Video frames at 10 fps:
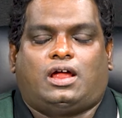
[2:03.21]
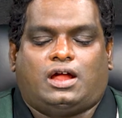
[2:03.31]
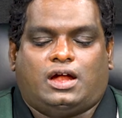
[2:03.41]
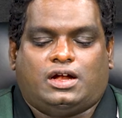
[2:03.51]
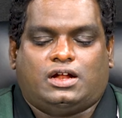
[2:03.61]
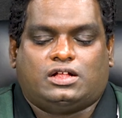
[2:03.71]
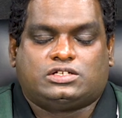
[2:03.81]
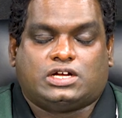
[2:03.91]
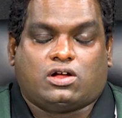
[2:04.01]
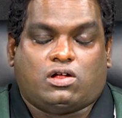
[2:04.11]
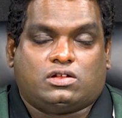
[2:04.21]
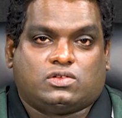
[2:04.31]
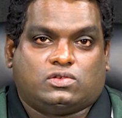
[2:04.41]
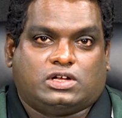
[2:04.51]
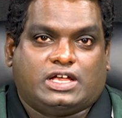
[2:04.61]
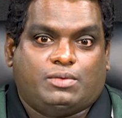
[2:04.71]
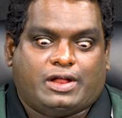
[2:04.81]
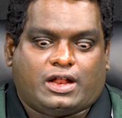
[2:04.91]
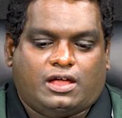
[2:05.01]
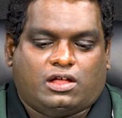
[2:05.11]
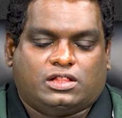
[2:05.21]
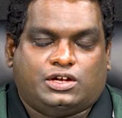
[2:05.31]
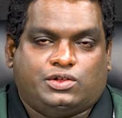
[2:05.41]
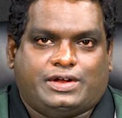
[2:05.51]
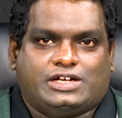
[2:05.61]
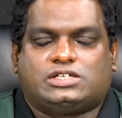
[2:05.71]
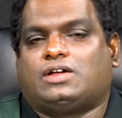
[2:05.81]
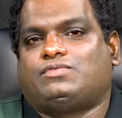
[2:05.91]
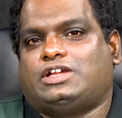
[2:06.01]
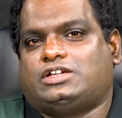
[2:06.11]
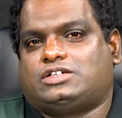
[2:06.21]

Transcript: And check also the keep an eye on the duration of the